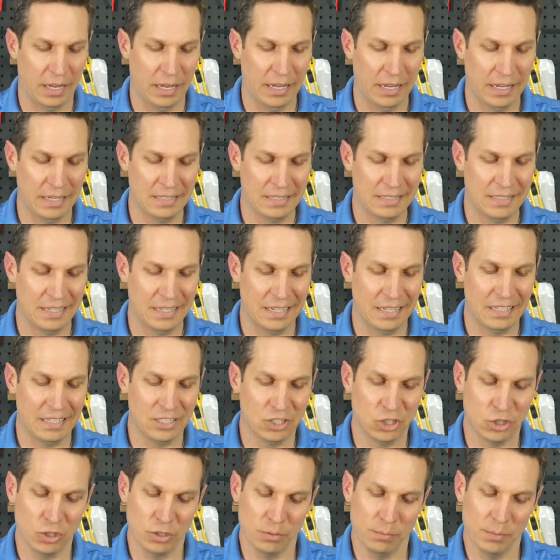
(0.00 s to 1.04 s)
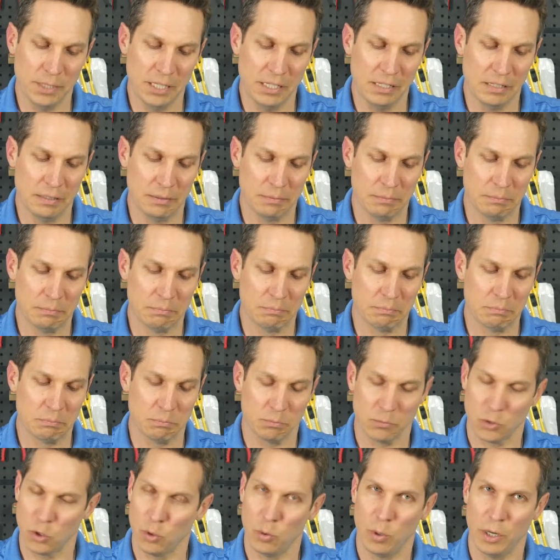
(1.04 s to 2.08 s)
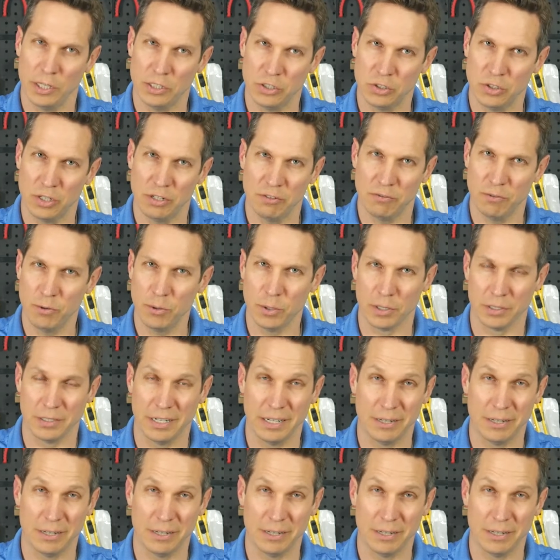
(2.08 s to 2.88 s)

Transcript: and it should be quite straightforward.